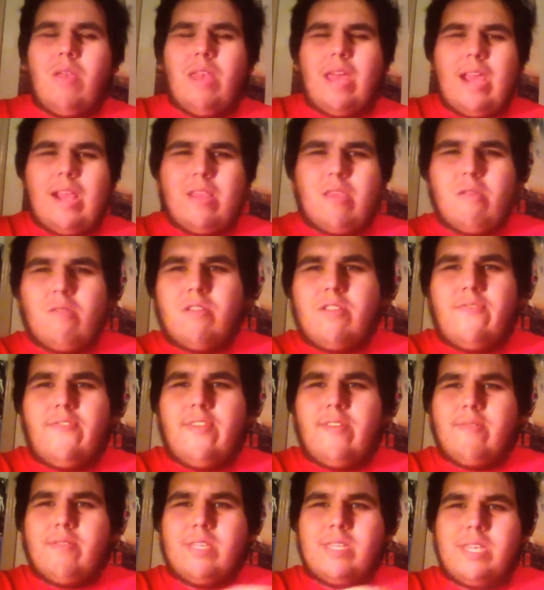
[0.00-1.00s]
Like, those
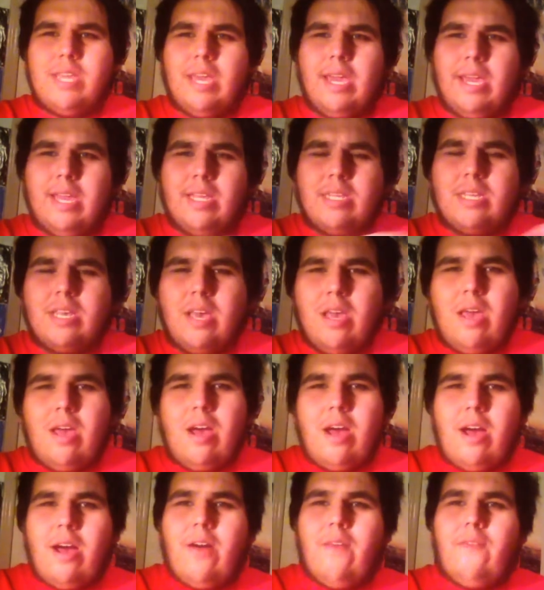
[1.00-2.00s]
few scenes
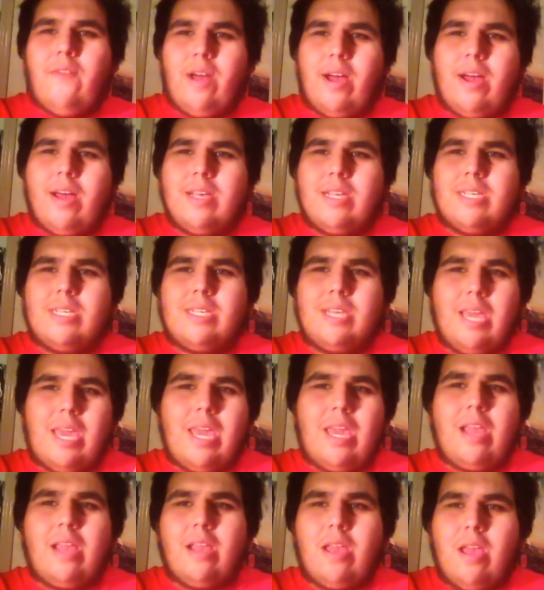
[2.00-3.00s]
of us
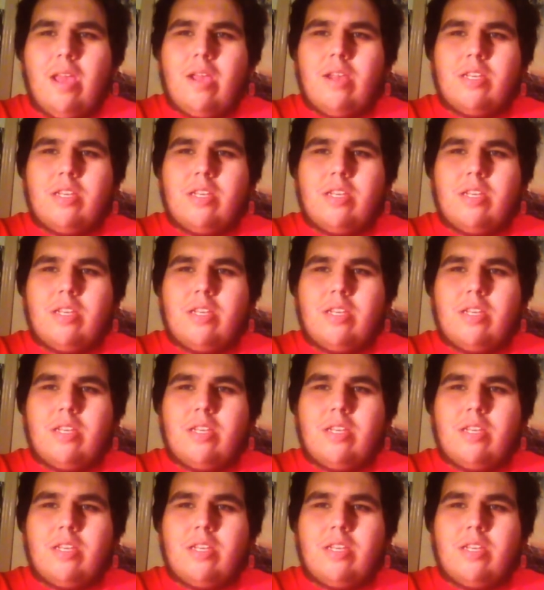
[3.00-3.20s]
seeing